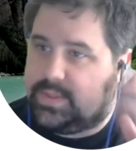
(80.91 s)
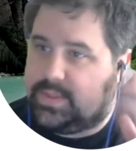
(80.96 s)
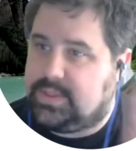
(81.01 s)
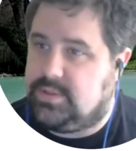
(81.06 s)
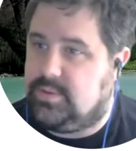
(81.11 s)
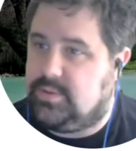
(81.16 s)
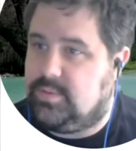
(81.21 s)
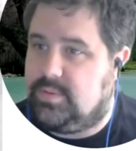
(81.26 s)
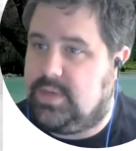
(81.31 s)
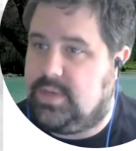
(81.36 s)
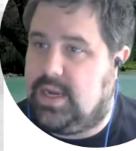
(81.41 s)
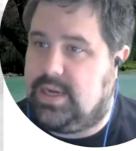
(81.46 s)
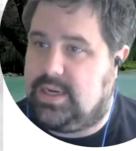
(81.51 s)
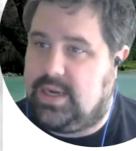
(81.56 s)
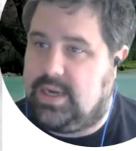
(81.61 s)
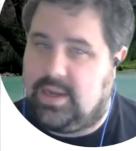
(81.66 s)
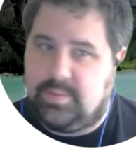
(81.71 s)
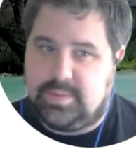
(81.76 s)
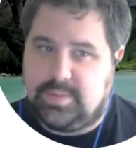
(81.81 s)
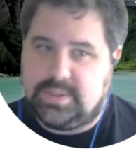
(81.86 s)
to
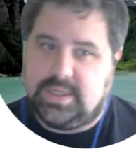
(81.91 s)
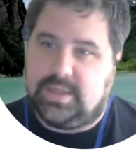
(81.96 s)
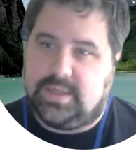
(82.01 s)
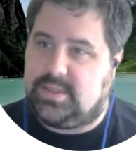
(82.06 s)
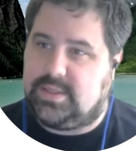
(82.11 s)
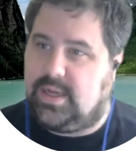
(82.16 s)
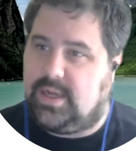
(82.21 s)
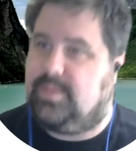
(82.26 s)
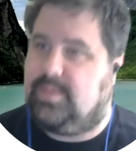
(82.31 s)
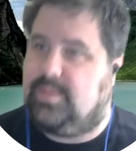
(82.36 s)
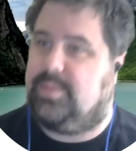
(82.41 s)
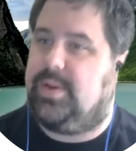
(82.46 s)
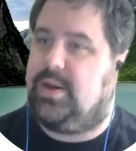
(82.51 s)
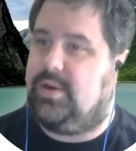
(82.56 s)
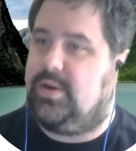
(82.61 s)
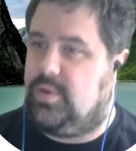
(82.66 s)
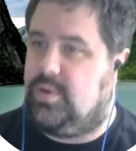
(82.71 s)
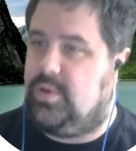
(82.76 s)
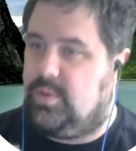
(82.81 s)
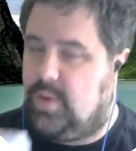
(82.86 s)
99% of the time, depending
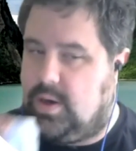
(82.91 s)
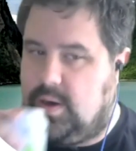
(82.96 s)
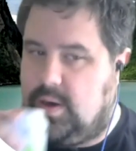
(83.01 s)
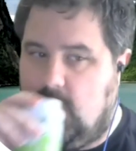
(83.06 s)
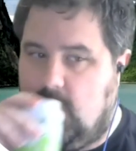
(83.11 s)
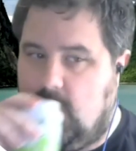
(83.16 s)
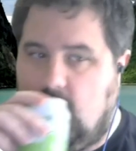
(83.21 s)
on who you are.